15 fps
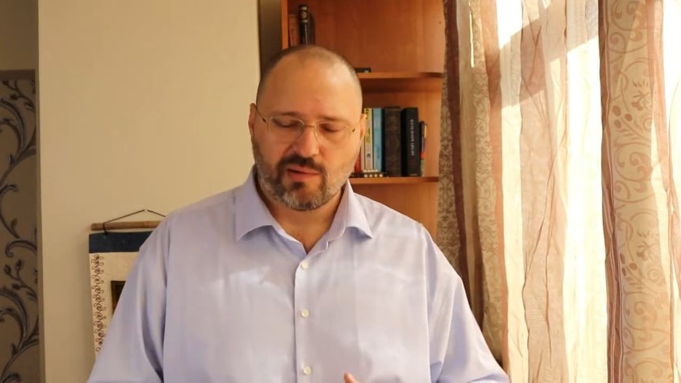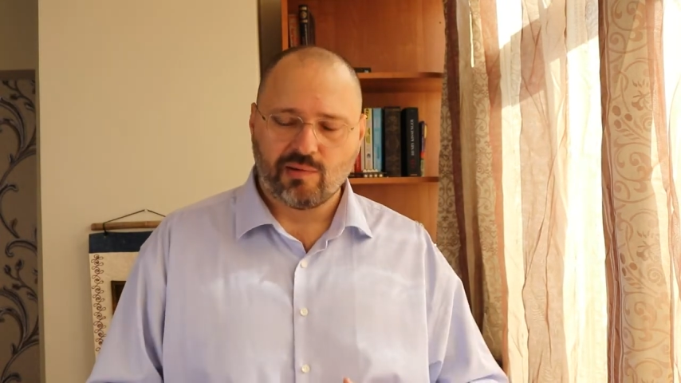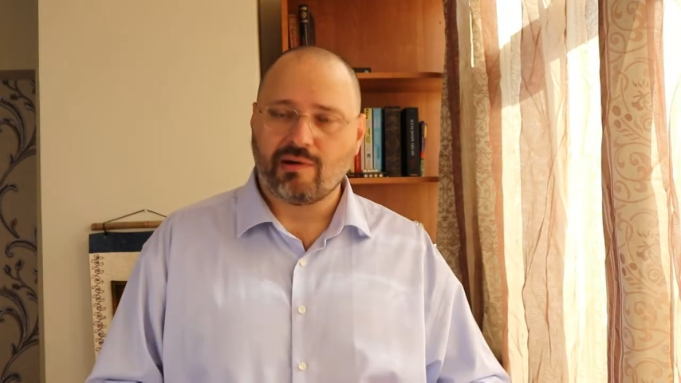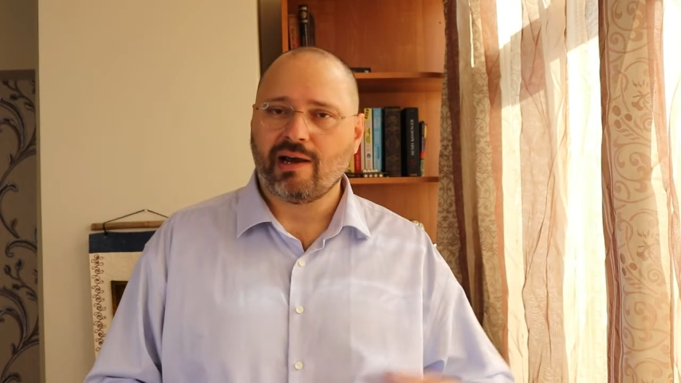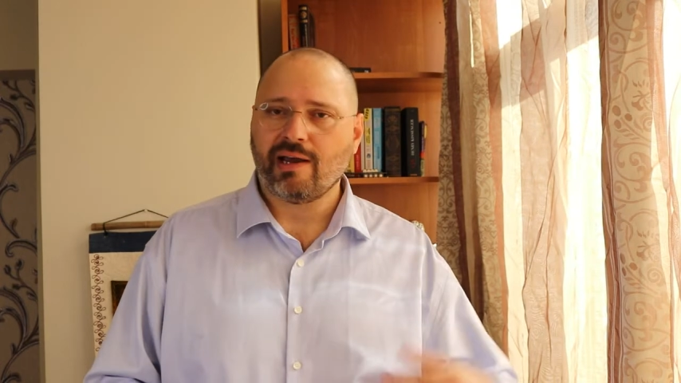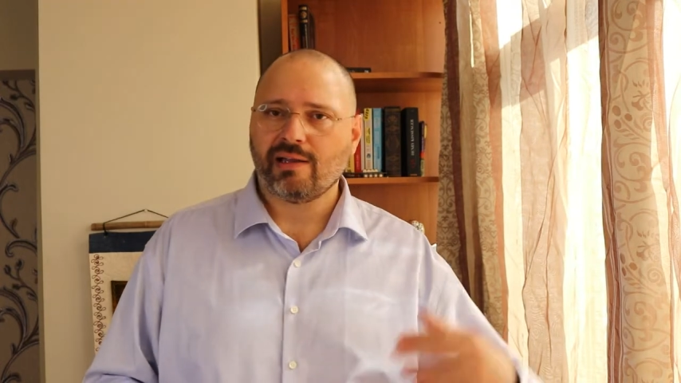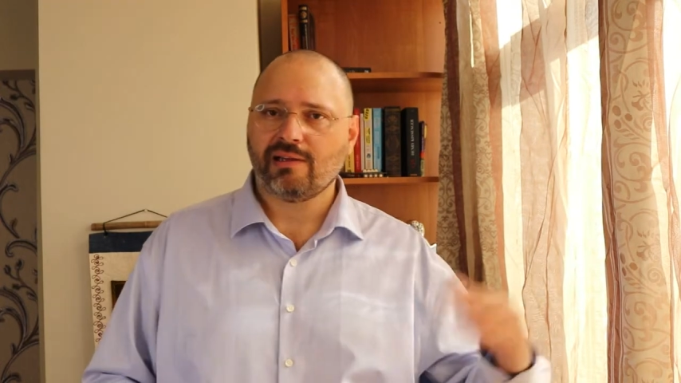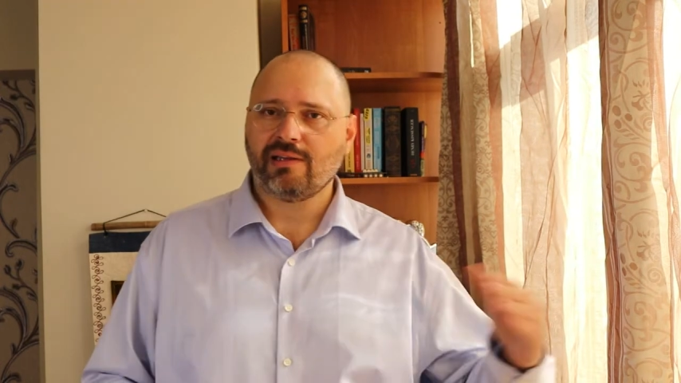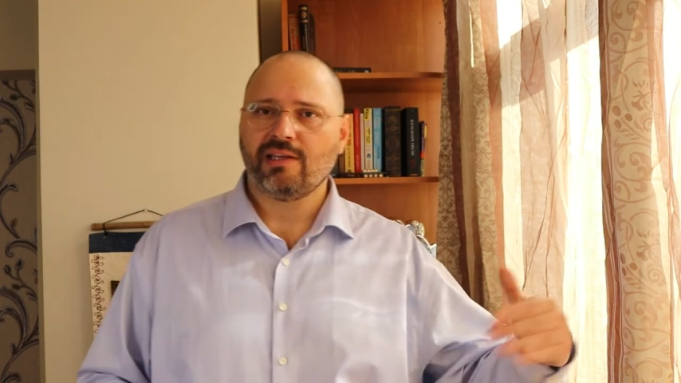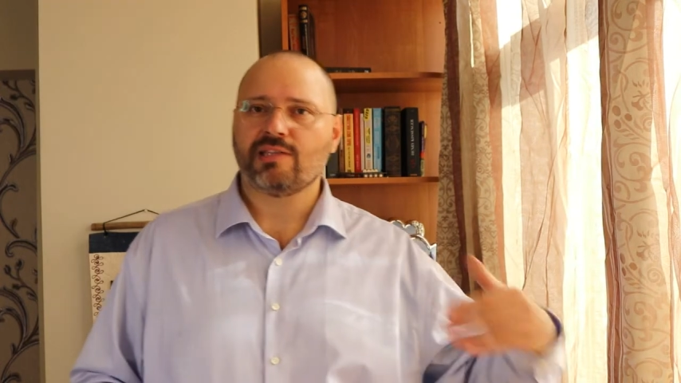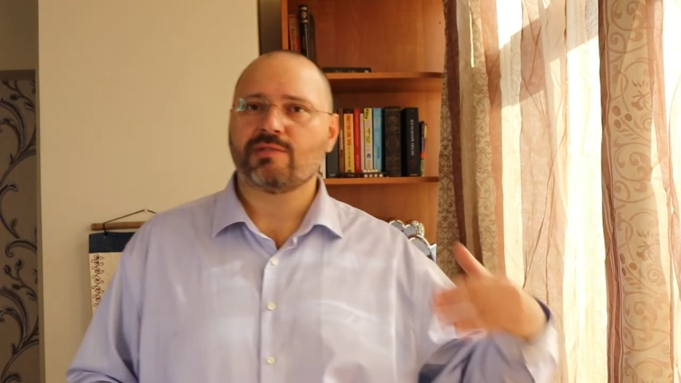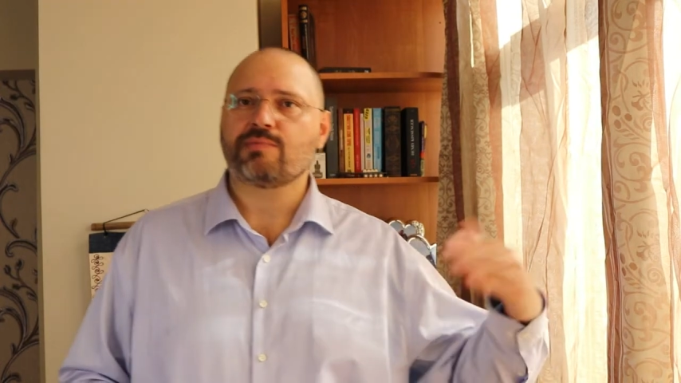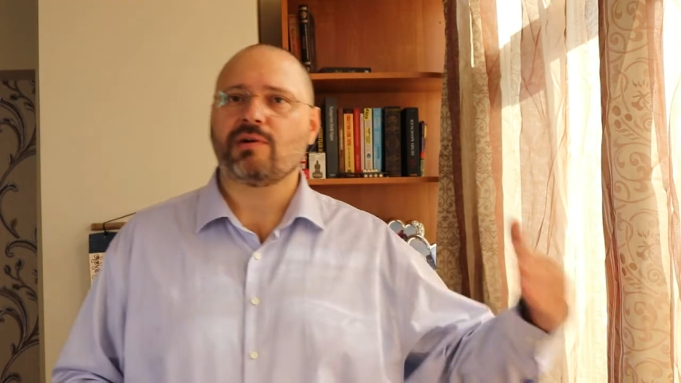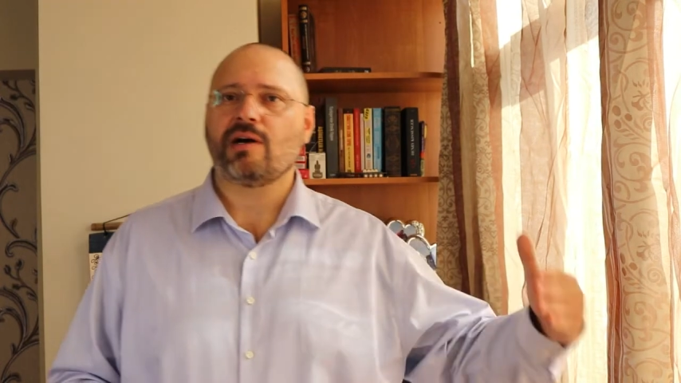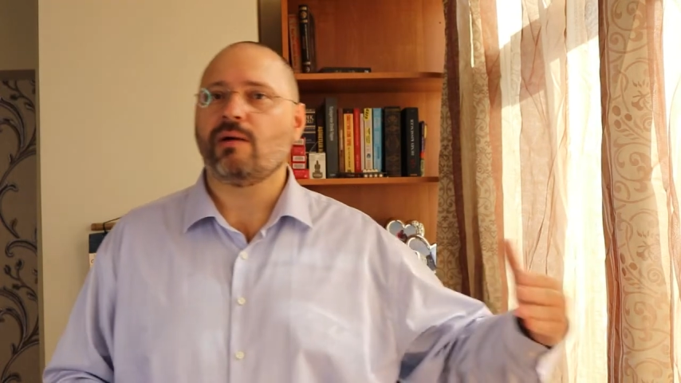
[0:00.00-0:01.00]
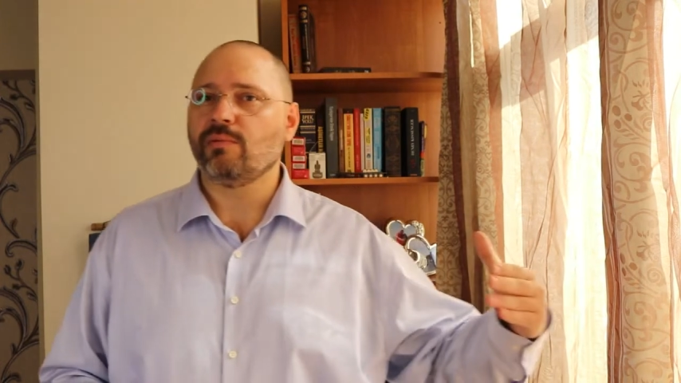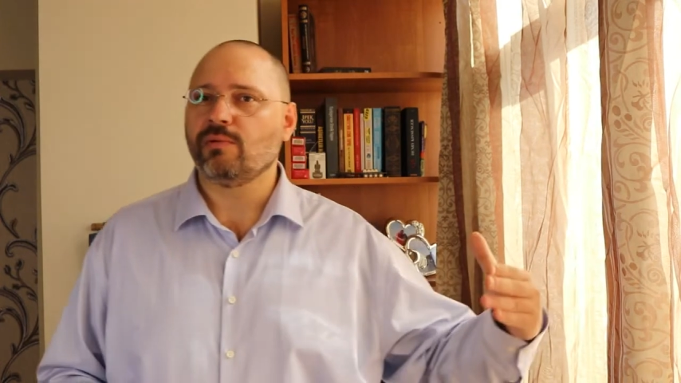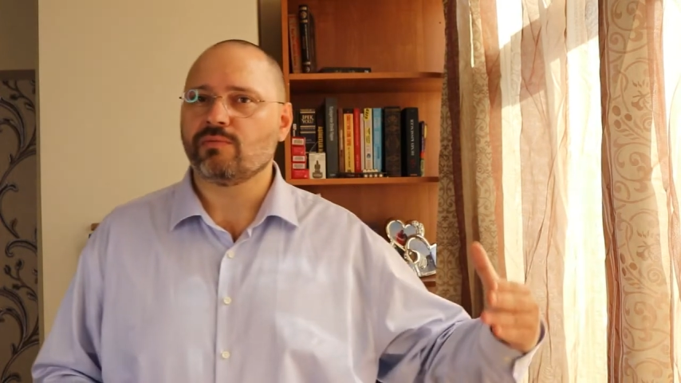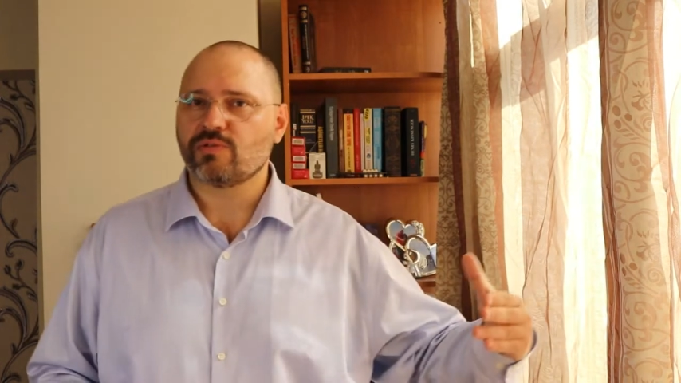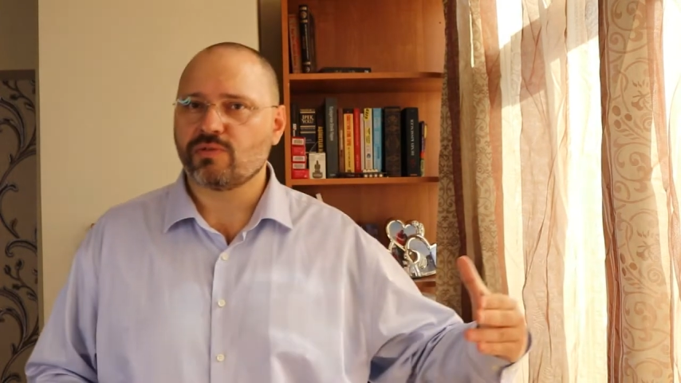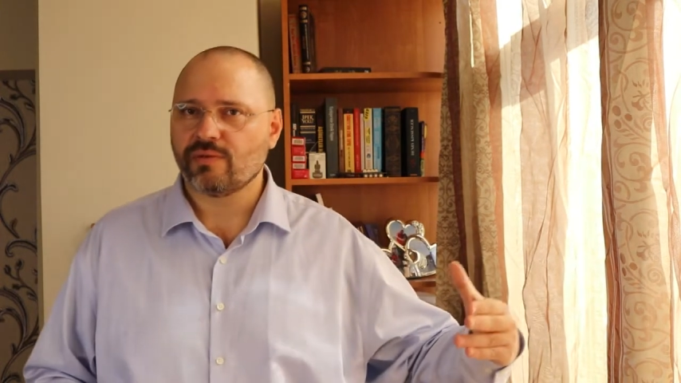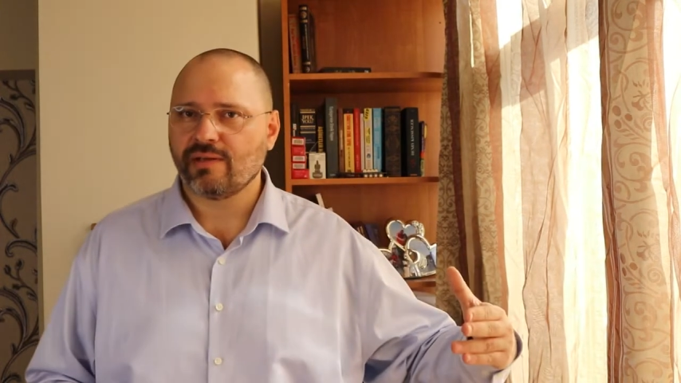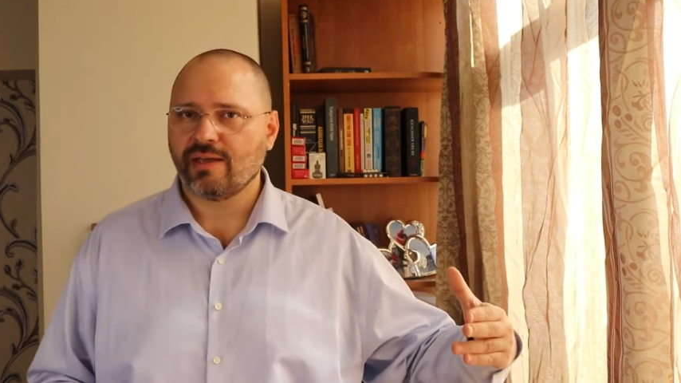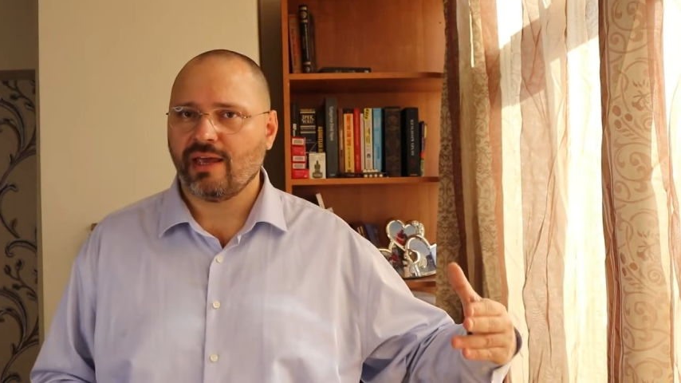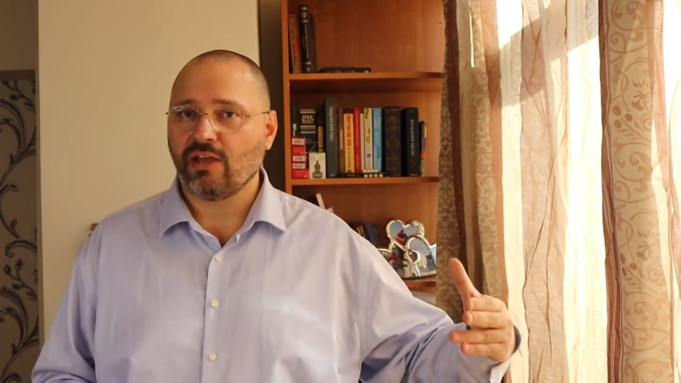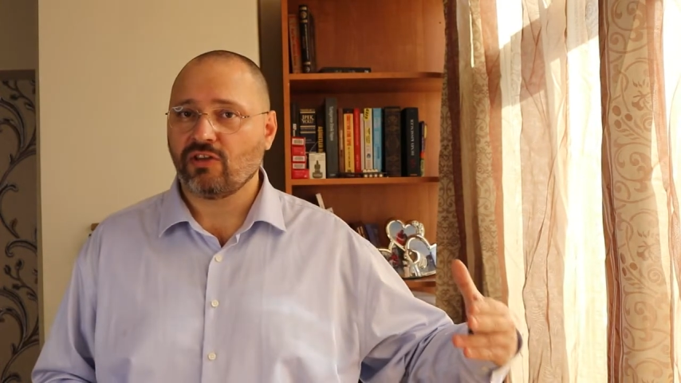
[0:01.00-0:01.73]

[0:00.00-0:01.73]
while these problems